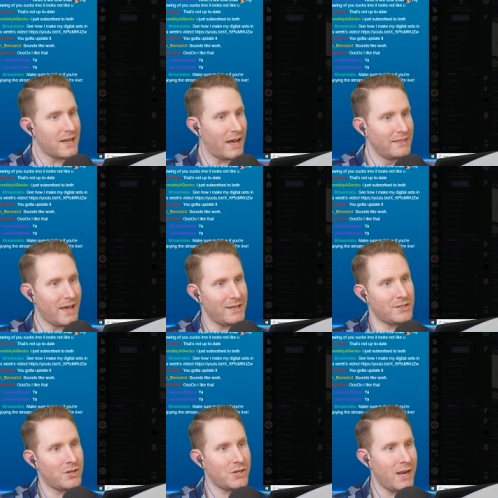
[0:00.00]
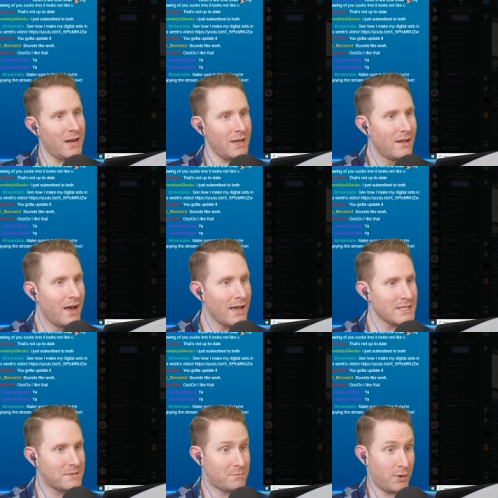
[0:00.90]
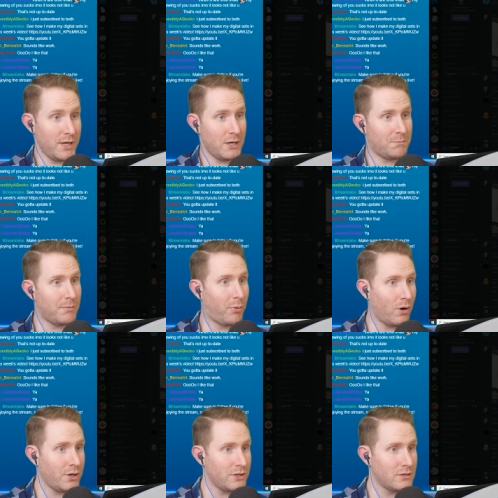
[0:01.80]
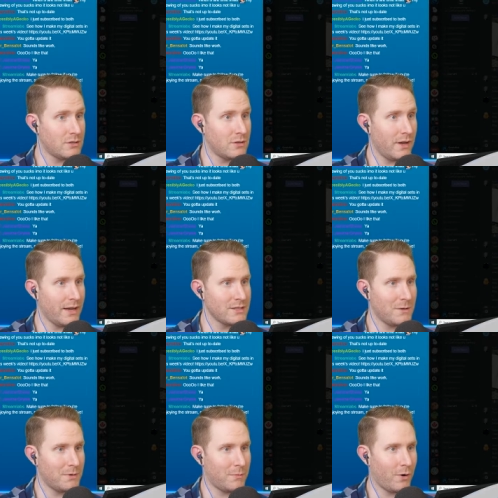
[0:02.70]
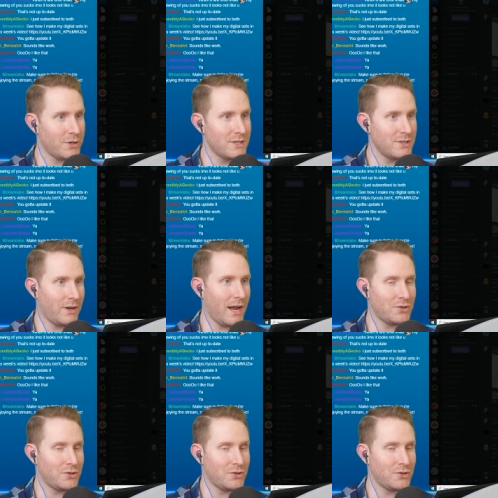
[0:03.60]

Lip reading: nice shading, has pretty good proportions too. Like, it has good proportions. You can actually